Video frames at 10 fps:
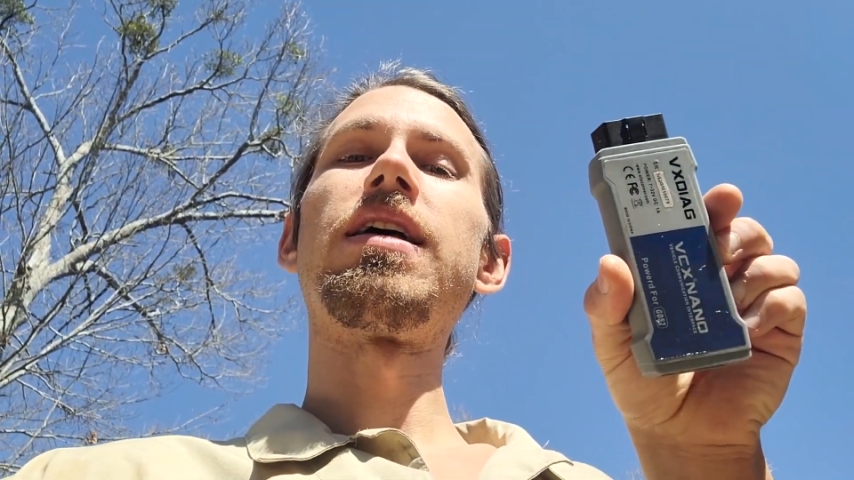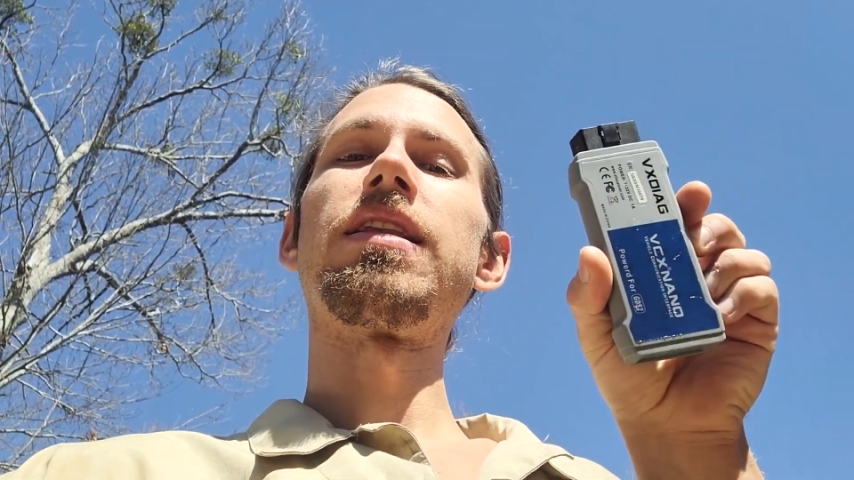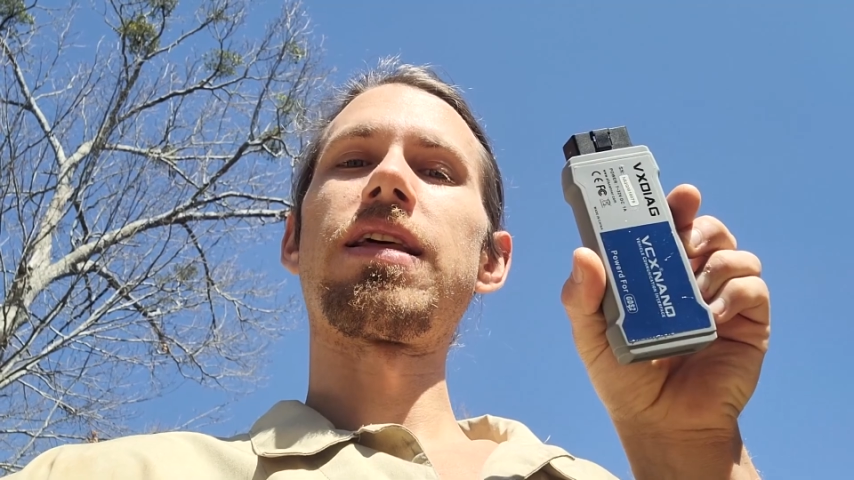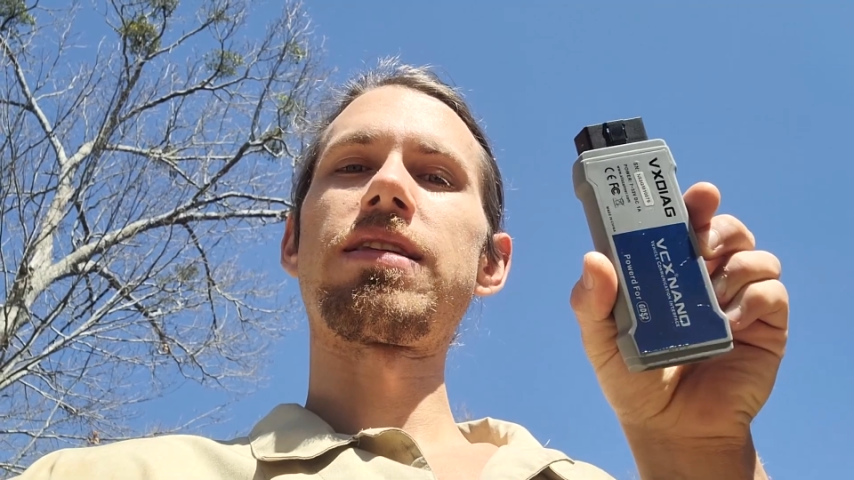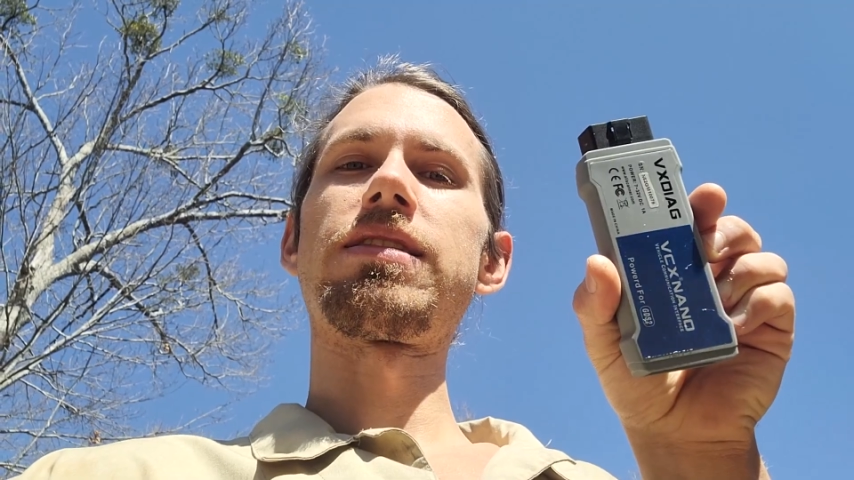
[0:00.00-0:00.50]

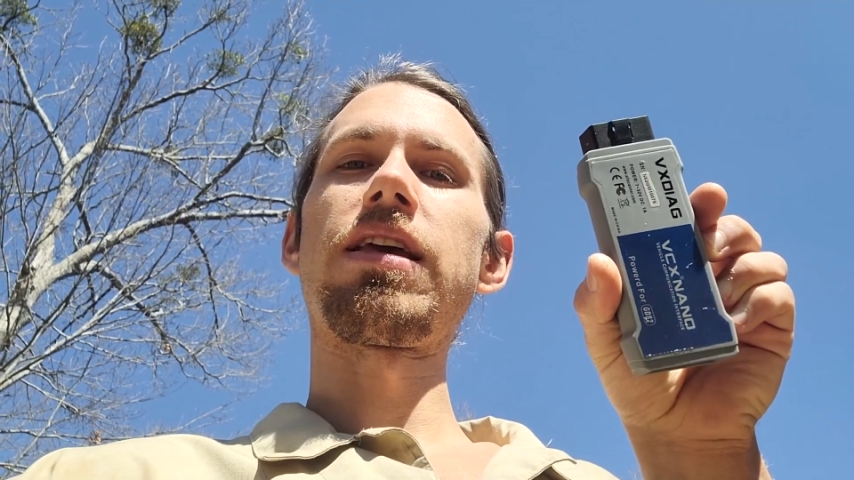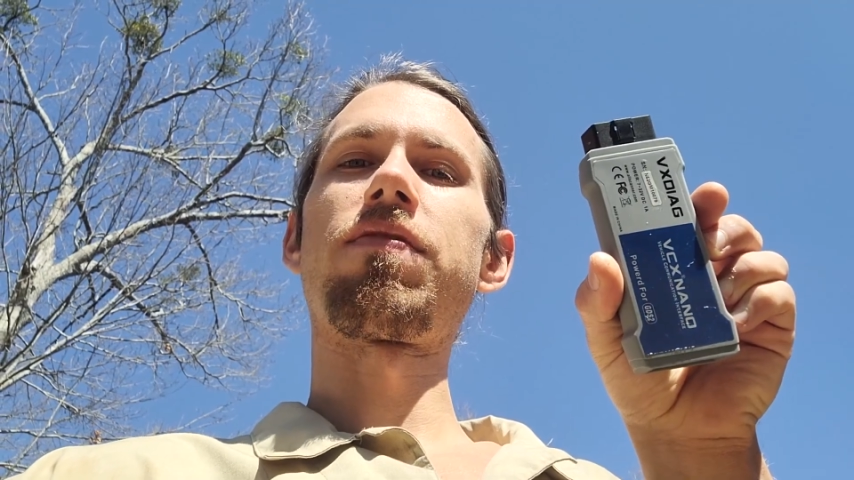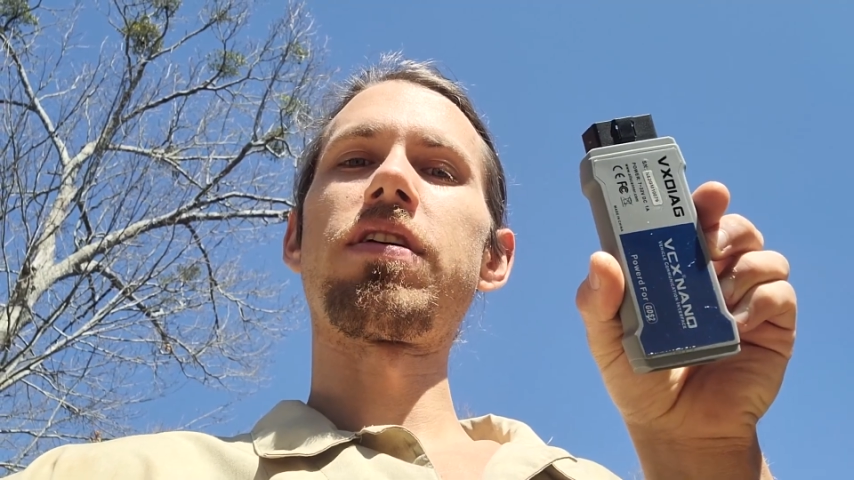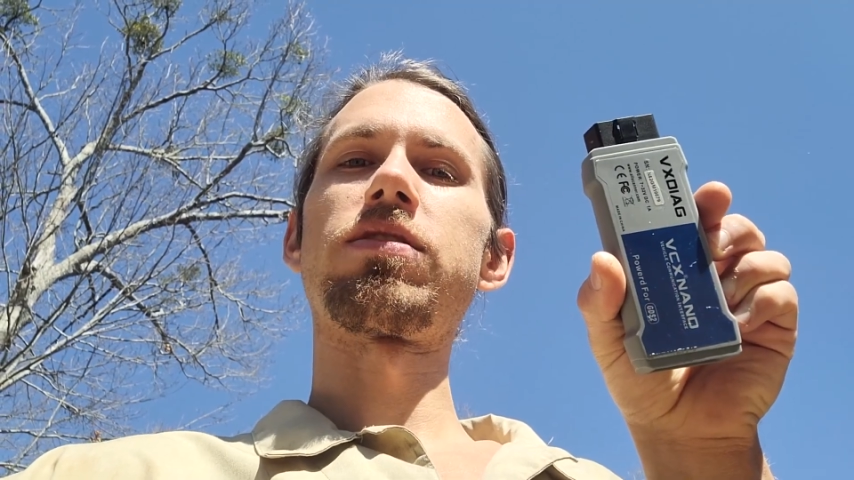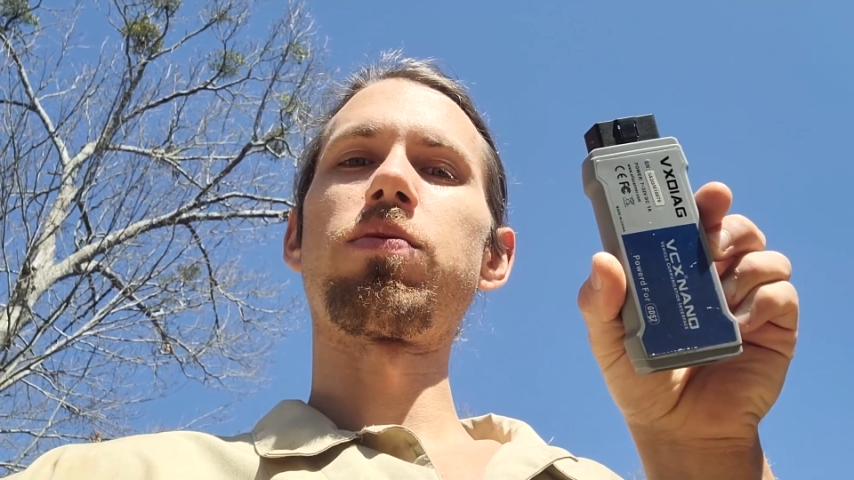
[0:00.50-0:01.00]
Let's see
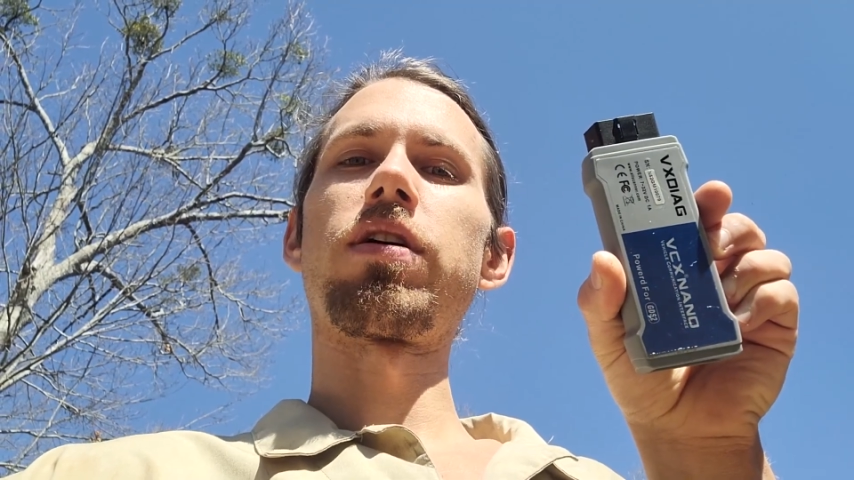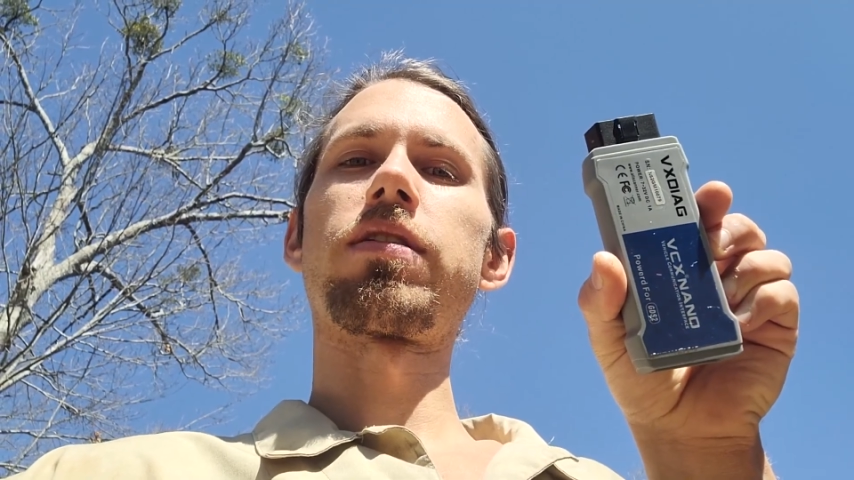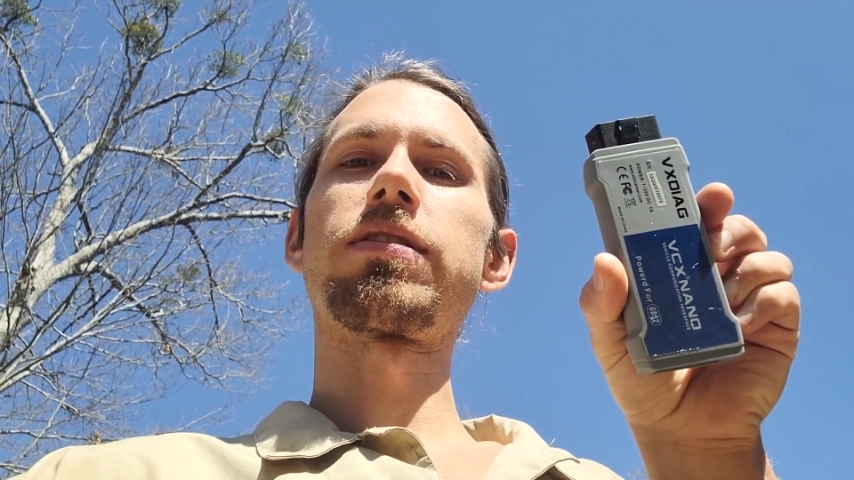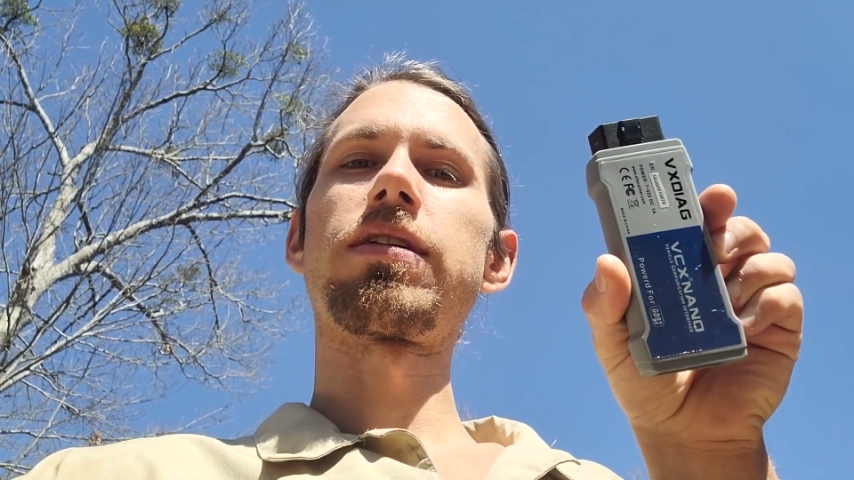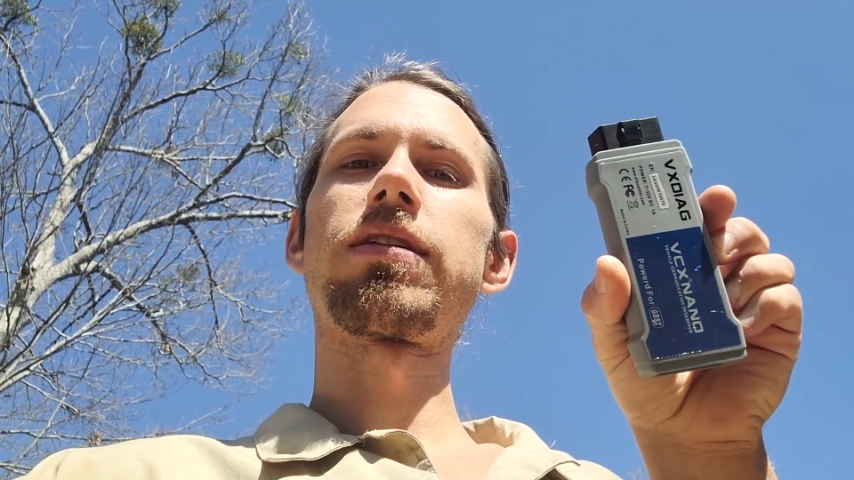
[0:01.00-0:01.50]
if this
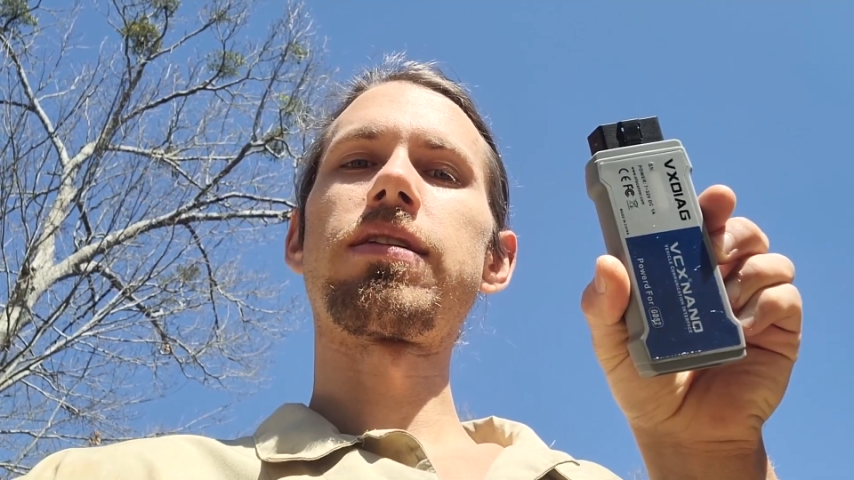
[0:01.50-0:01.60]
works.